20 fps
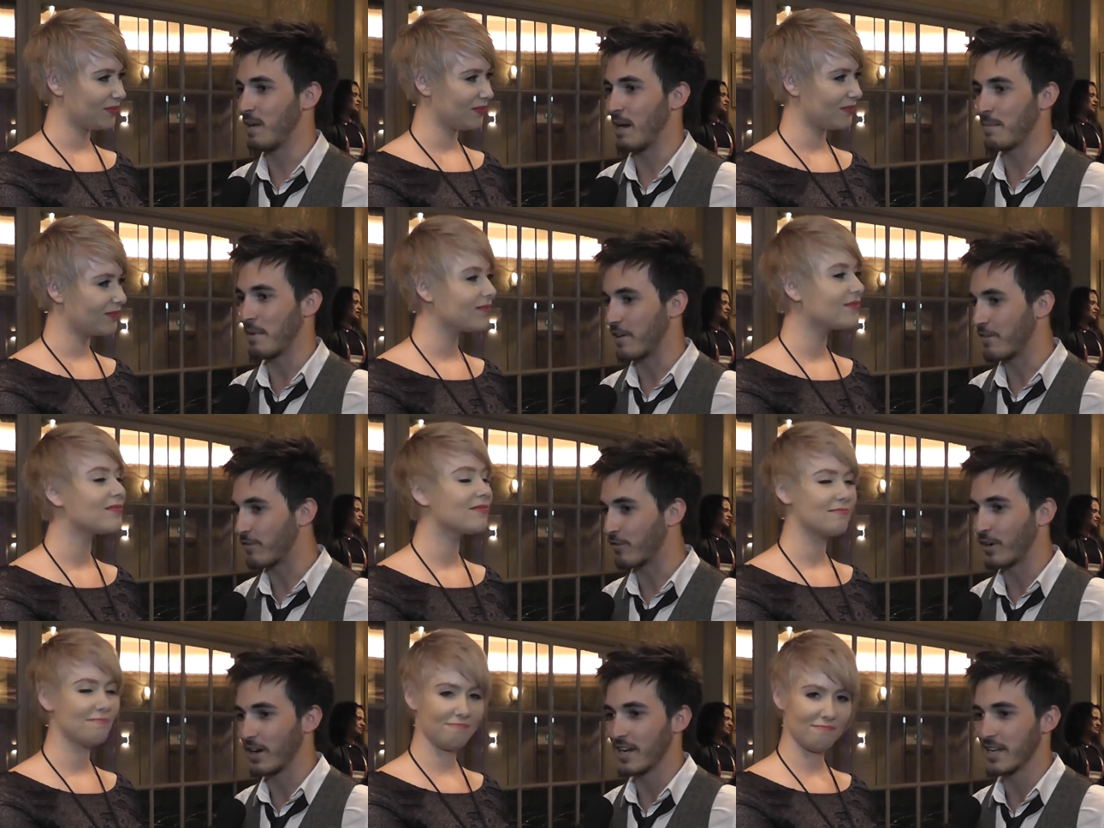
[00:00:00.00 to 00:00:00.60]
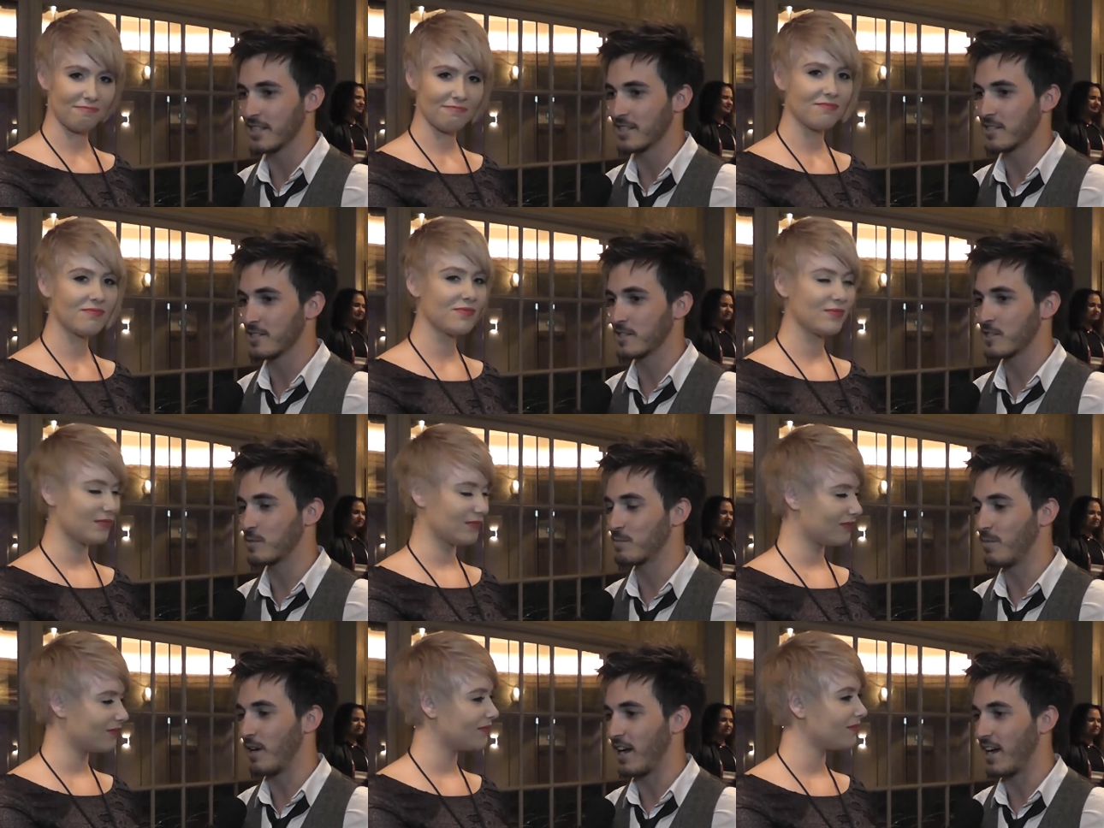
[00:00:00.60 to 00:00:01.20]
Speaker 1: by my
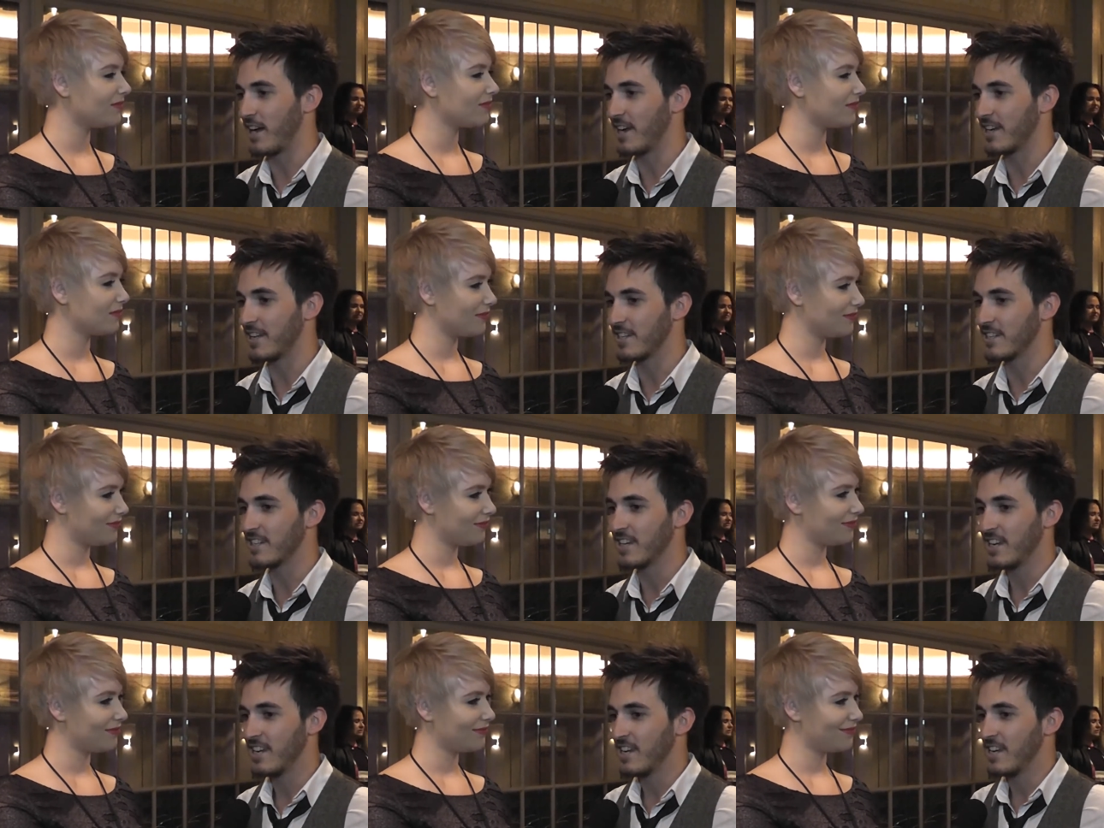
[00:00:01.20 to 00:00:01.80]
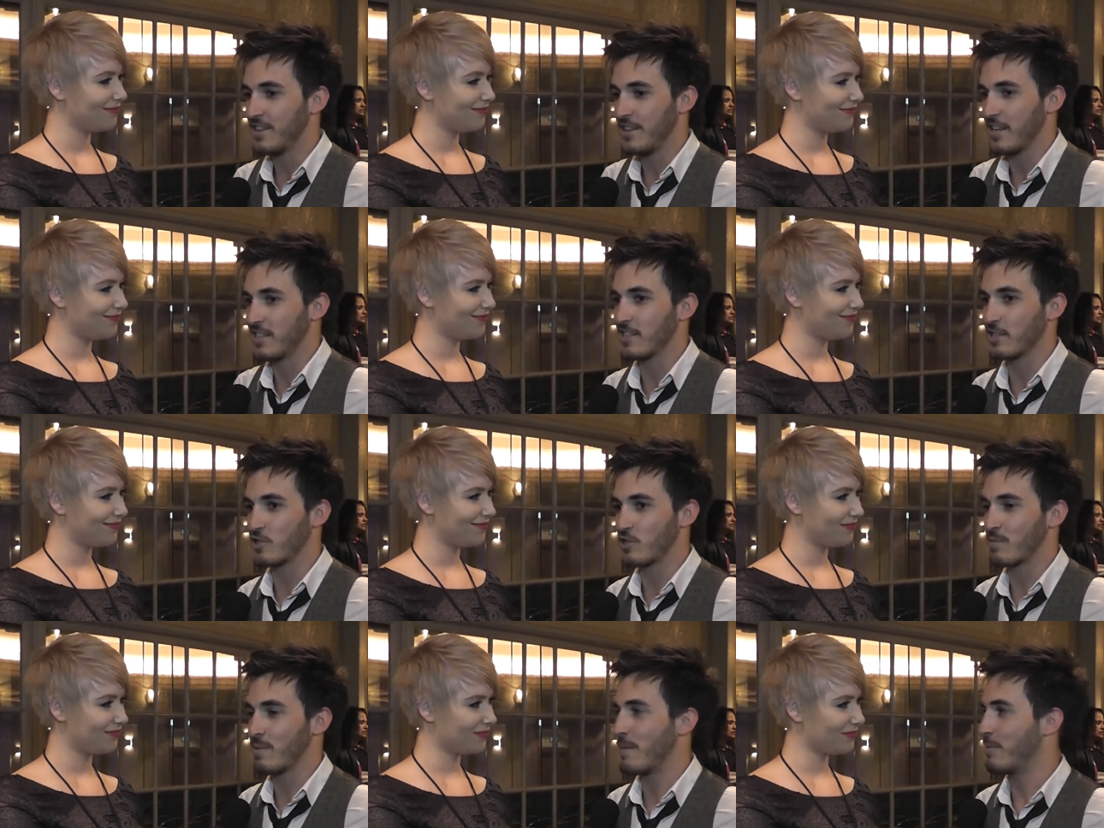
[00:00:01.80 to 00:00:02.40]
friends, by the
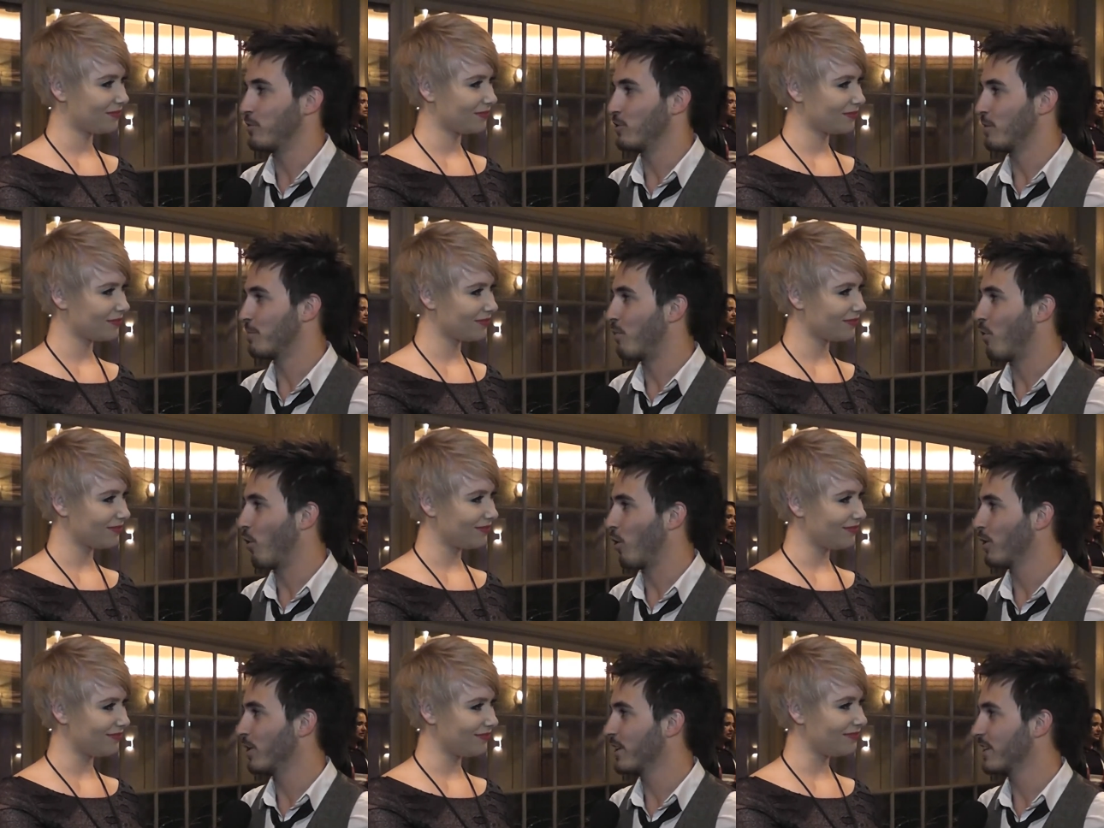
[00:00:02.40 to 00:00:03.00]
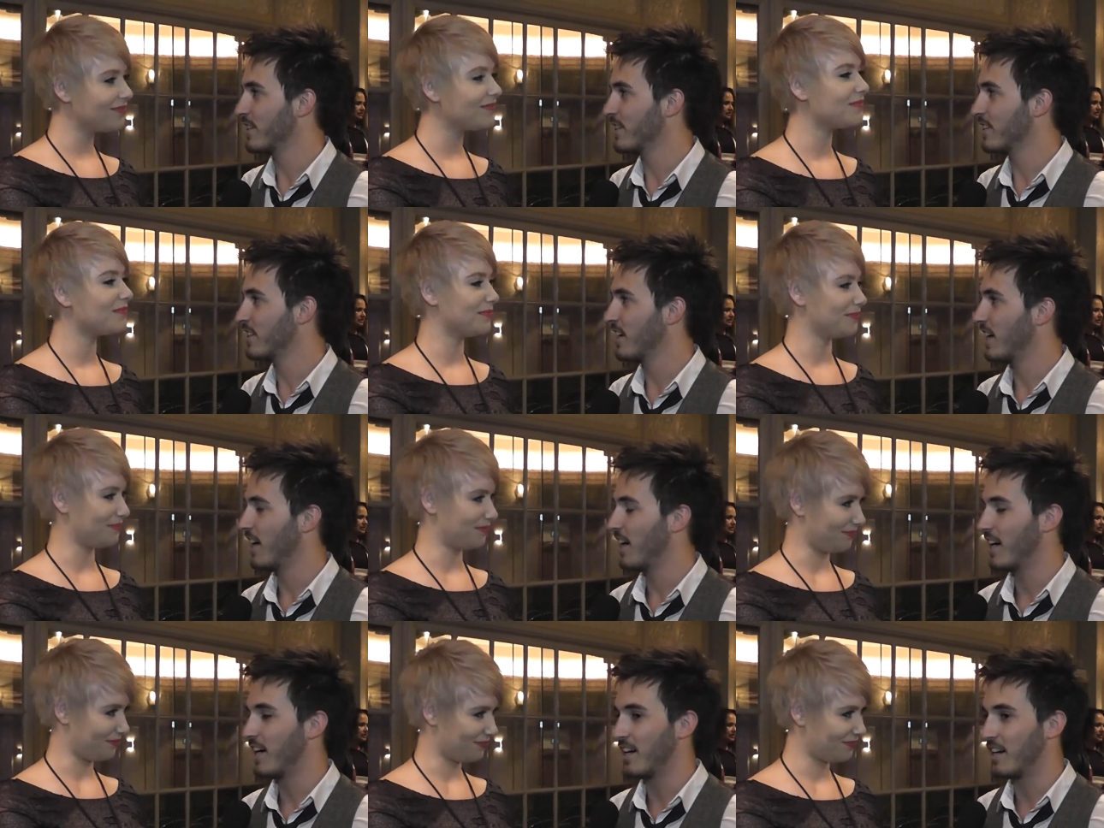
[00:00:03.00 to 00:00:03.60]
eccentric people of Portland.
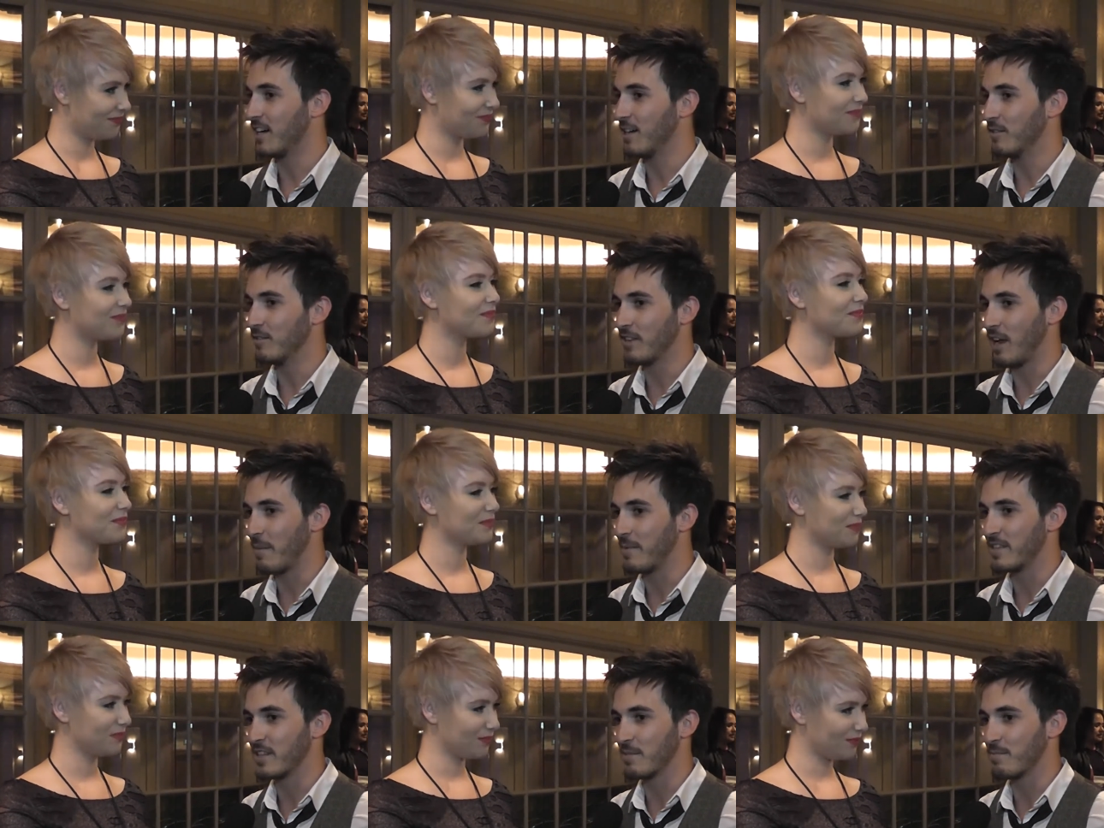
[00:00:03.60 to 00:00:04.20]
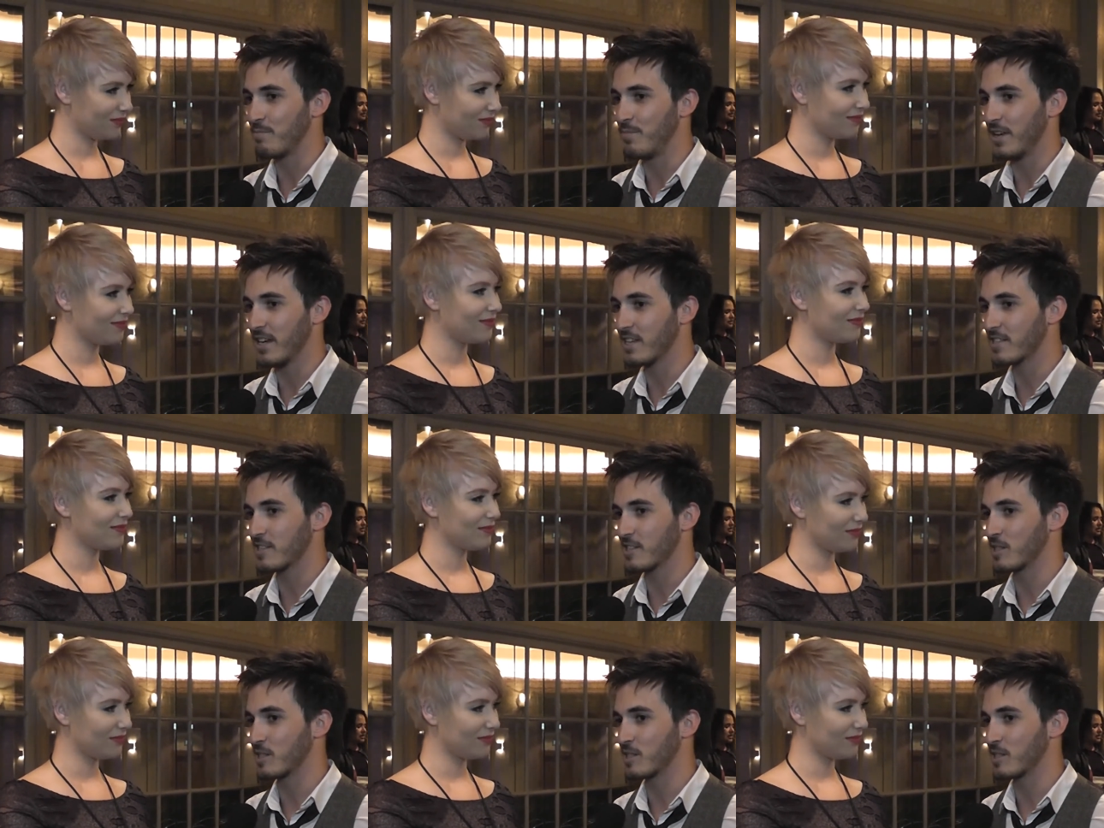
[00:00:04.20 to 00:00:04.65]
Um, I mean, the biggest